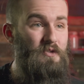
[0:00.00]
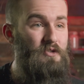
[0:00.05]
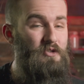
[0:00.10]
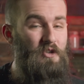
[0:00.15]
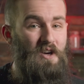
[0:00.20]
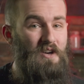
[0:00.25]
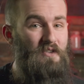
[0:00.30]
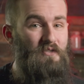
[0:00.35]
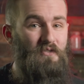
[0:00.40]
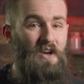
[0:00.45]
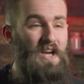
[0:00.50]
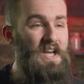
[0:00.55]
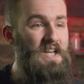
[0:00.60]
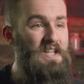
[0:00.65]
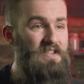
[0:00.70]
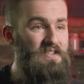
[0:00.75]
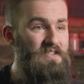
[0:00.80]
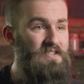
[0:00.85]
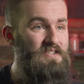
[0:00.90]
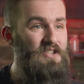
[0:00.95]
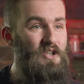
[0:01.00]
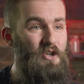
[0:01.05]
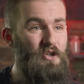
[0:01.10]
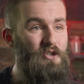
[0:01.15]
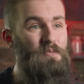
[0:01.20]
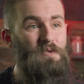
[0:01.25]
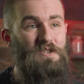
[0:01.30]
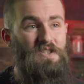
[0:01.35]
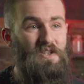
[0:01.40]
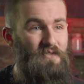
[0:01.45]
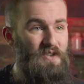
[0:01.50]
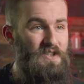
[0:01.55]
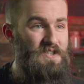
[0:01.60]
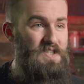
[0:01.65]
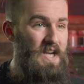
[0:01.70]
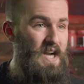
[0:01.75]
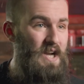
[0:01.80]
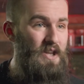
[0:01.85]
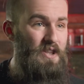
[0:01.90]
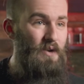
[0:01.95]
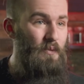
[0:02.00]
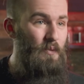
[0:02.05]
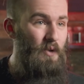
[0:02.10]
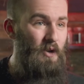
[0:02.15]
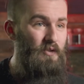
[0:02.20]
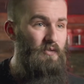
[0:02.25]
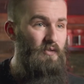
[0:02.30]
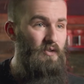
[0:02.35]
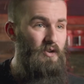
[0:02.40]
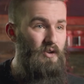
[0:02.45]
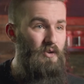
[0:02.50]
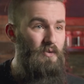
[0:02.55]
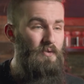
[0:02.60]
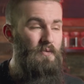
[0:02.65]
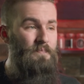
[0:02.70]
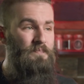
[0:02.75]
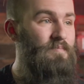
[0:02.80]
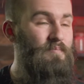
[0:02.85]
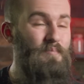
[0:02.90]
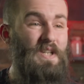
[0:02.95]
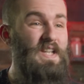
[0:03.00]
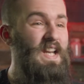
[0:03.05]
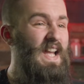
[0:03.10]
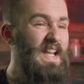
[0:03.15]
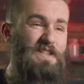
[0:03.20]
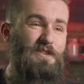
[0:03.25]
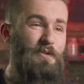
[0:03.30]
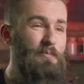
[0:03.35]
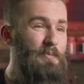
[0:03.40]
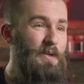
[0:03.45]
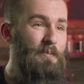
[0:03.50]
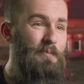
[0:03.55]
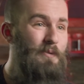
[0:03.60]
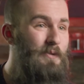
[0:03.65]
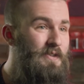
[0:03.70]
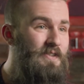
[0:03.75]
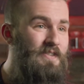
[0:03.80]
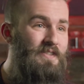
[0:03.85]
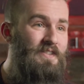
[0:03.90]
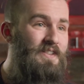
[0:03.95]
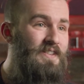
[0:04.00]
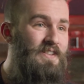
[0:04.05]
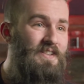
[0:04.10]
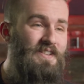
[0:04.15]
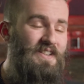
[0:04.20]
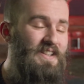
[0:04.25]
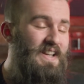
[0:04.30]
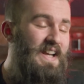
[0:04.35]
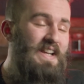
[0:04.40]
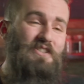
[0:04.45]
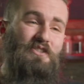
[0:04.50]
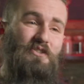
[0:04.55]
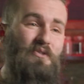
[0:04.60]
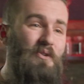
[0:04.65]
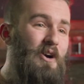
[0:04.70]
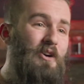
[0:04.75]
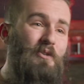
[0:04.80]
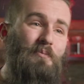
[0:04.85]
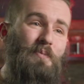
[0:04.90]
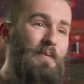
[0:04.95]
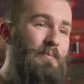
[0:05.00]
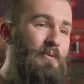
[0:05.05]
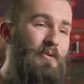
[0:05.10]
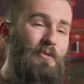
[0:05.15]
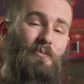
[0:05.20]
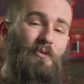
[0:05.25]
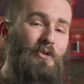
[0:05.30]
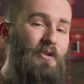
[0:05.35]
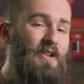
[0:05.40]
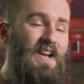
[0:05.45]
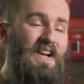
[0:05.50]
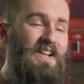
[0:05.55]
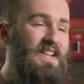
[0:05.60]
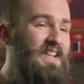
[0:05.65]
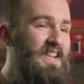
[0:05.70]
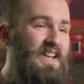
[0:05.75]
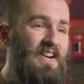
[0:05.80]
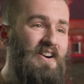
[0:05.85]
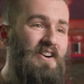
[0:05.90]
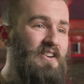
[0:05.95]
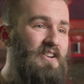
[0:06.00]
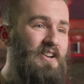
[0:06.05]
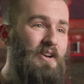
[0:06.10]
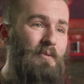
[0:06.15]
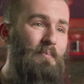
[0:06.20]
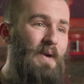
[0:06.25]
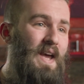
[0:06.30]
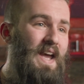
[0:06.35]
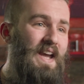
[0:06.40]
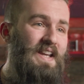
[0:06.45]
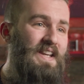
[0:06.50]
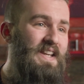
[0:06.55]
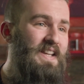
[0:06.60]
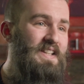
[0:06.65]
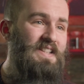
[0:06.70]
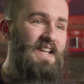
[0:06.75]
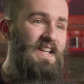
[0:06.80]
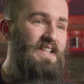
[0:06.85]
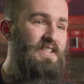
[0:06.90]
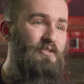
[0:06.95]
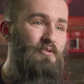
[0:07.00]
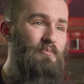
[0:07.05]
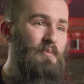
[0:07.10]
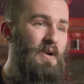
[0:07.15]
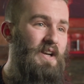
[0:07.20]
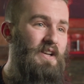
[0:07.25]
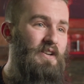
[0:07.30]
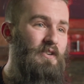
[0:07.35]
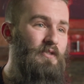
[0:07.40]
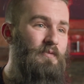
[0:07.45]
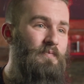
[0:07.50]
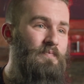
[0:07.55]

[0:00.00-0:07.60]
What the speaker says: and trying to find your specific style that works for you. Be nice to people. The nicer you are to people, the more likely they are to come back and get tattooed by you.